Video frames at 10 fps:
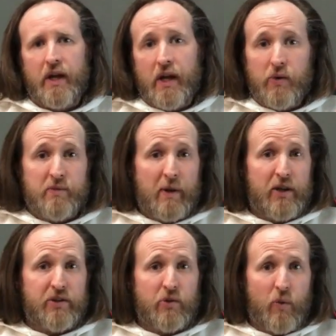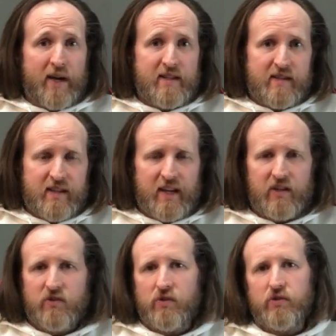it was better to wait
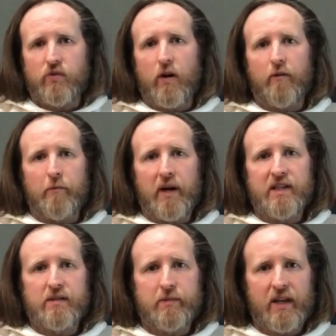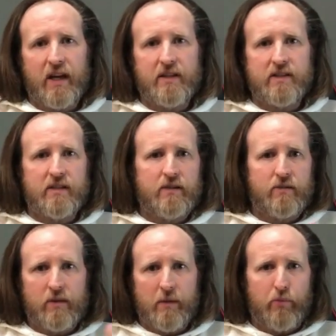6 or 12 months because
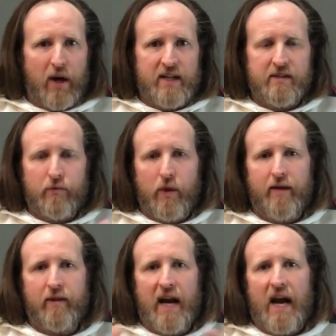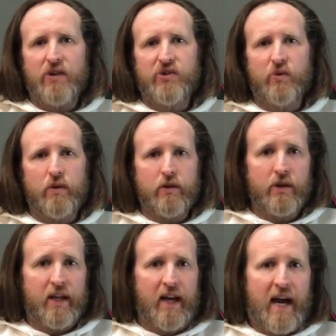the price of whatever house you were
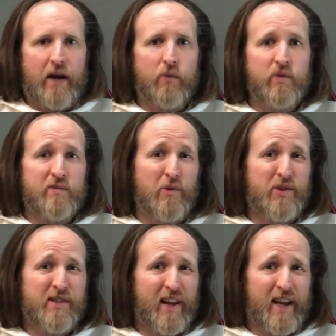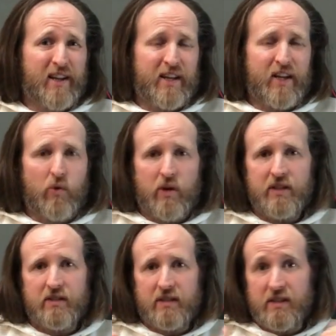looking at was most likely
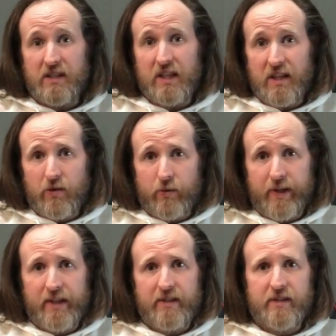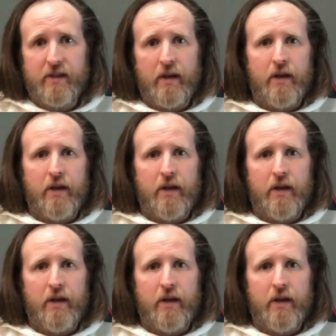going to decrease.